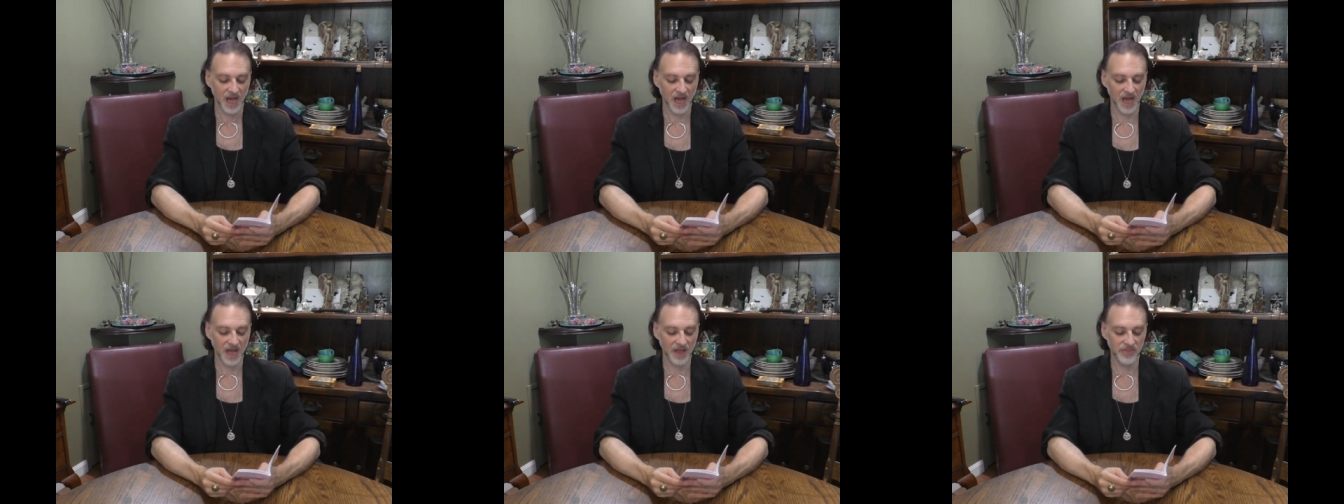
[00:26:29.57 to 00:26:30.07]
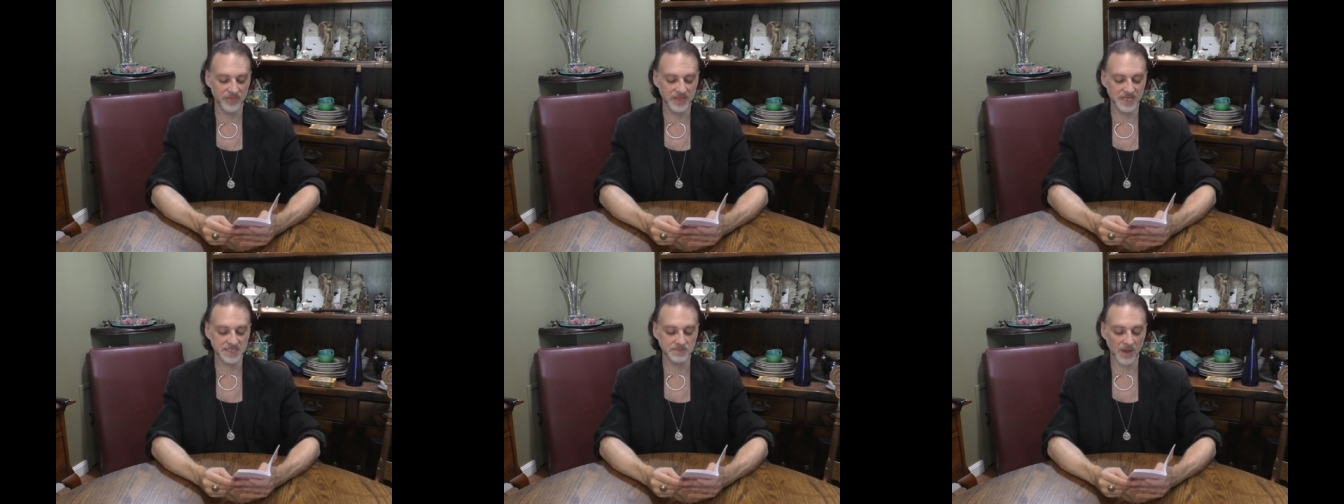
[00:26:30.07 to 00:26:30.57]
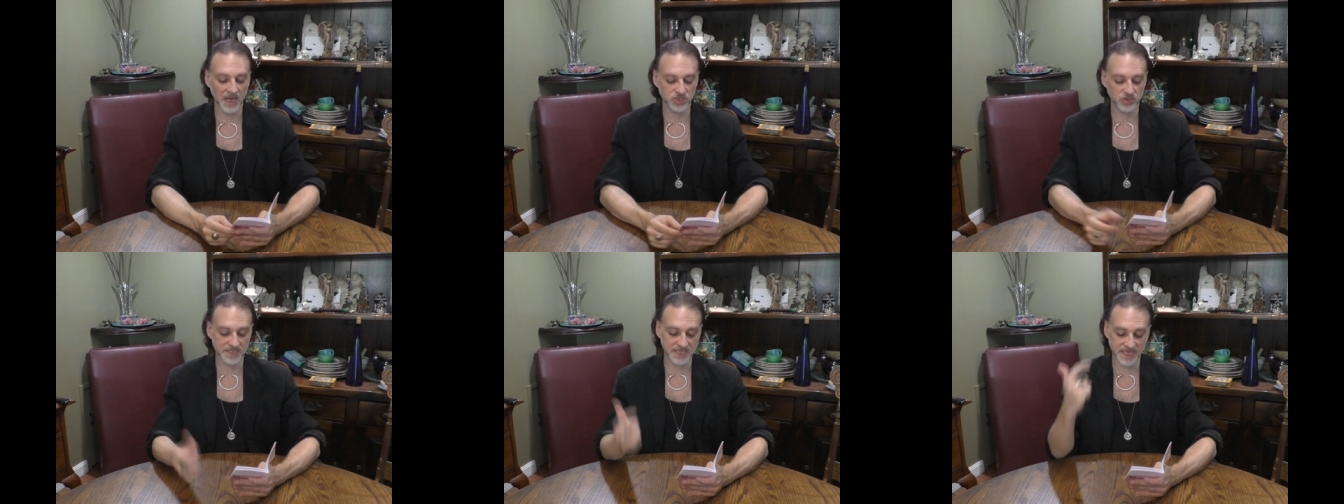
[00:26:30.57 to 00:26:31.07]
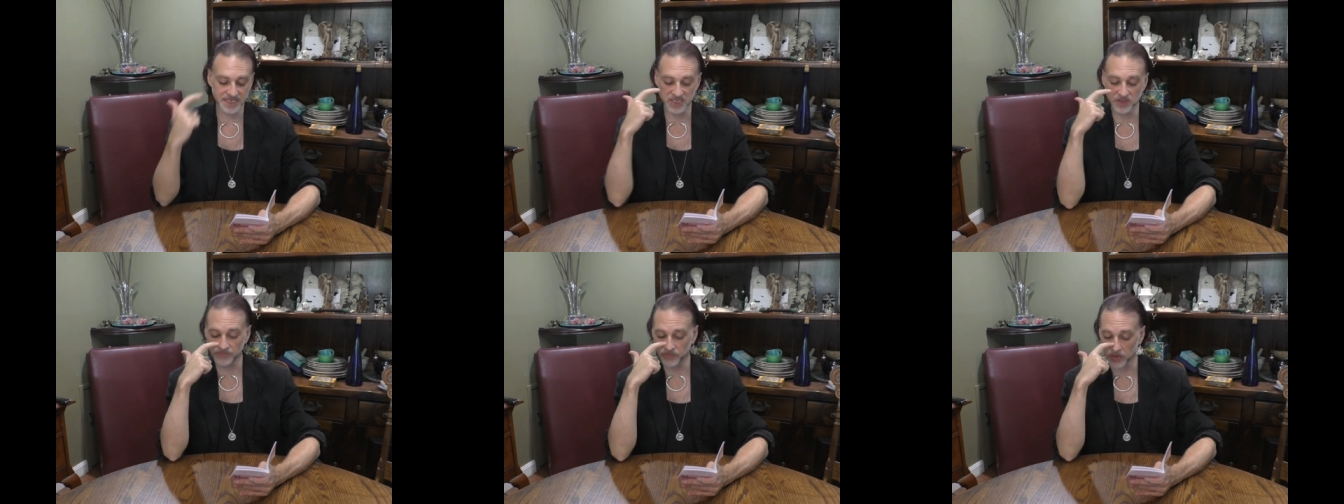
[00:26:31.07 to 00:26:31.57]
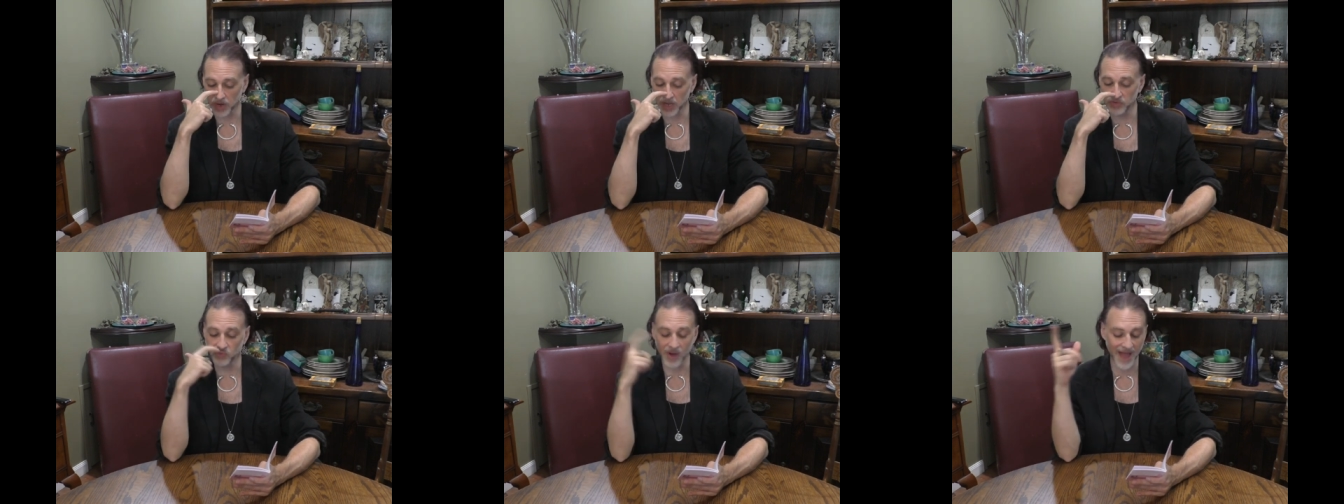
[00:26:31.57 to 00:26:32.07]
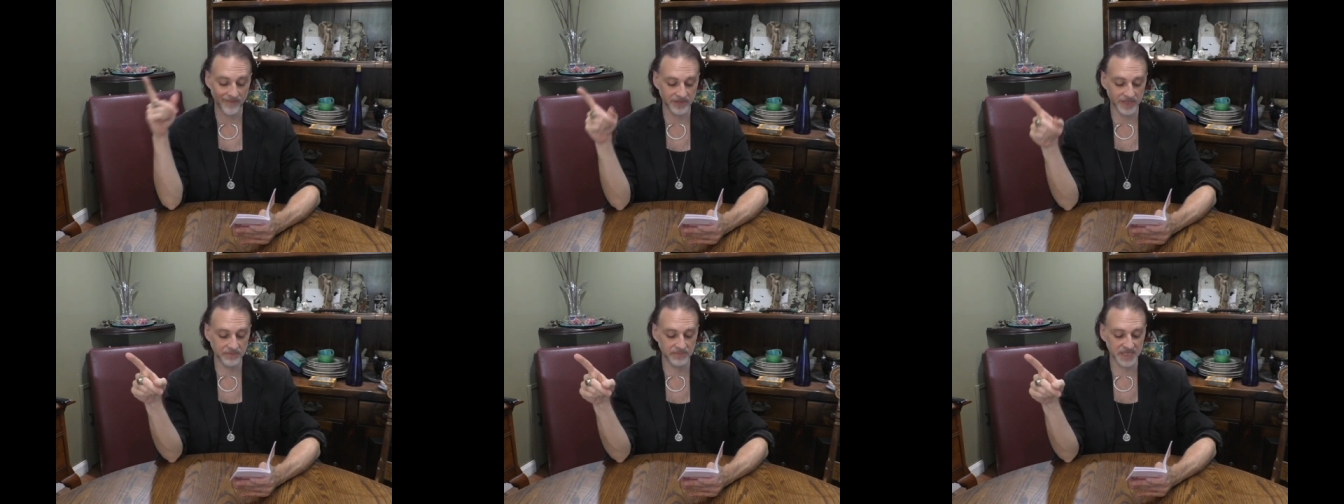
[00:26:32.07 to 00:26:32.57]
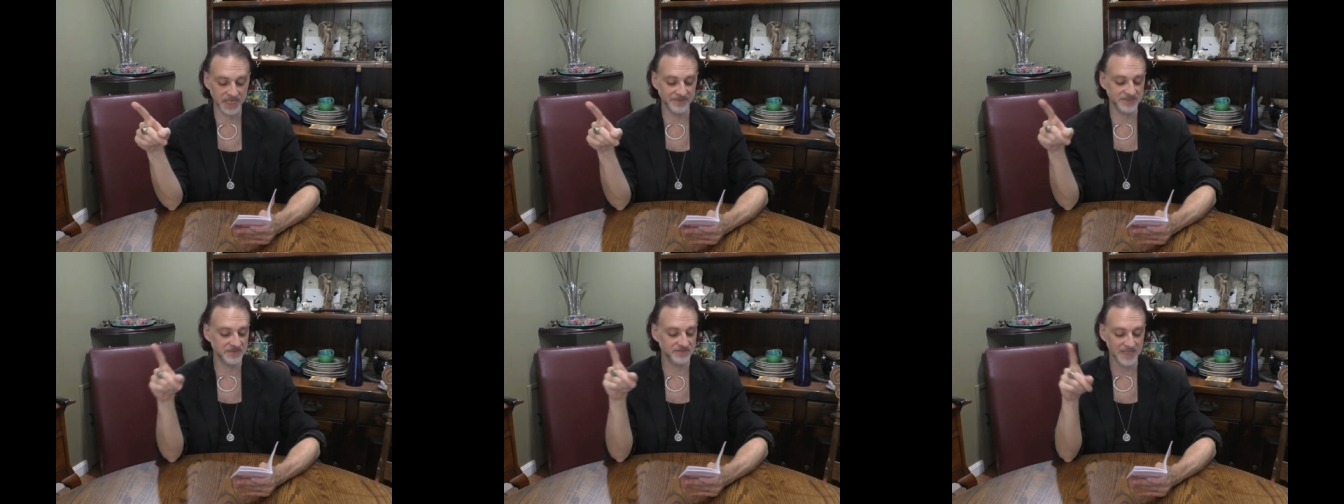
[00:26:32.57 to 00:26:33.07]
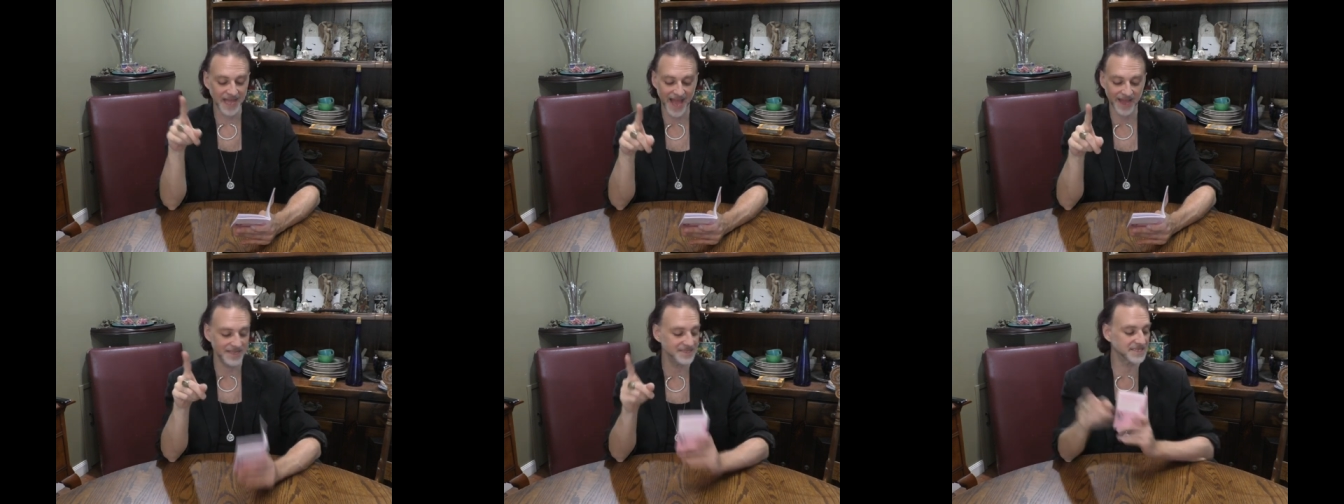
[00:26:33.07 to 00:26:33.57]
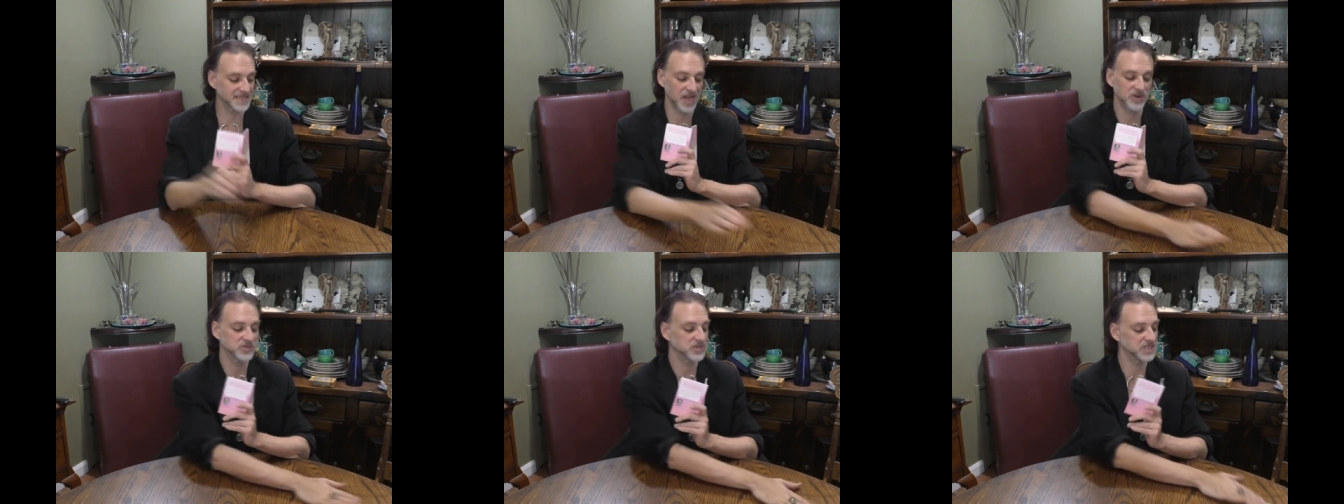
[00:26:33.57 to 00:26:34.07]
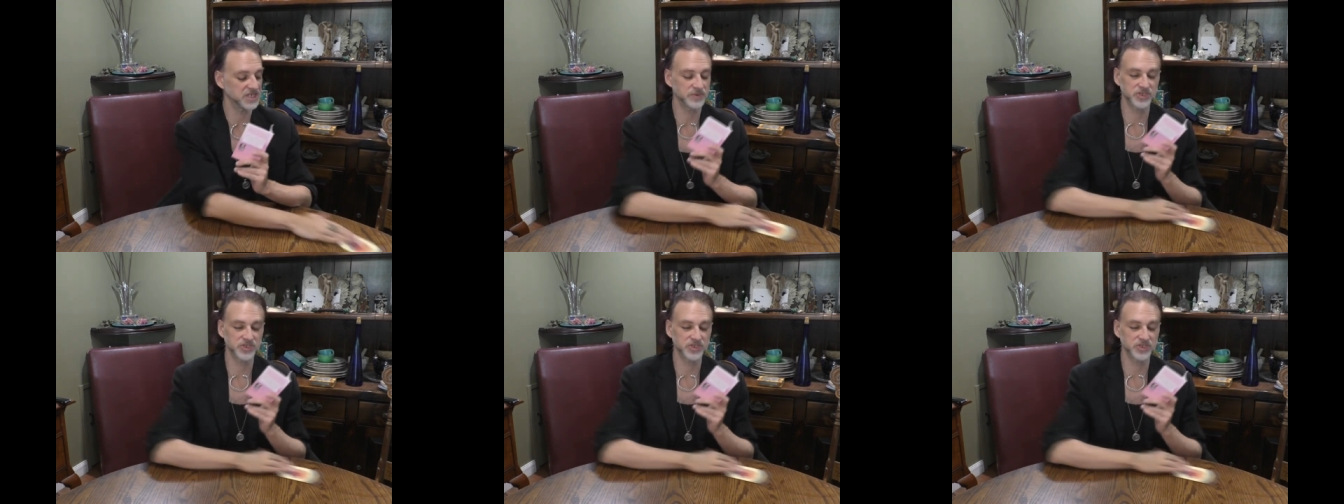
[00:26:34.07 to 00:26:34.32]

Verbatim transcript: Uh, this mantra is ideal for unraveling beliefs of lack and scarcity,